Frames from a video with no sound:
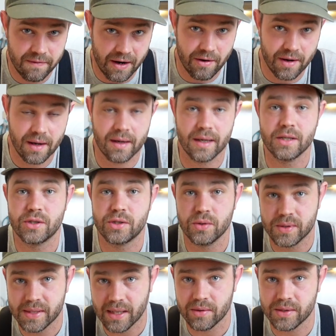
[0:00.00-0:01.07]
Fahrenheit to
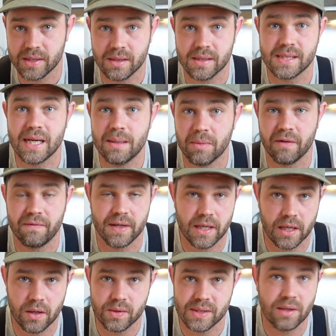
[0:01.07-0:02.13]
Celsius in my
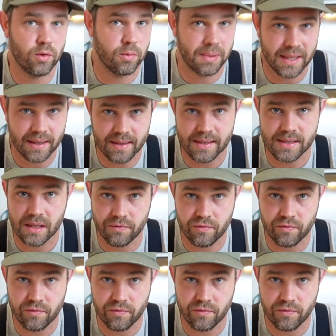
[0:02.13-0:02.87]
videos. It would be easier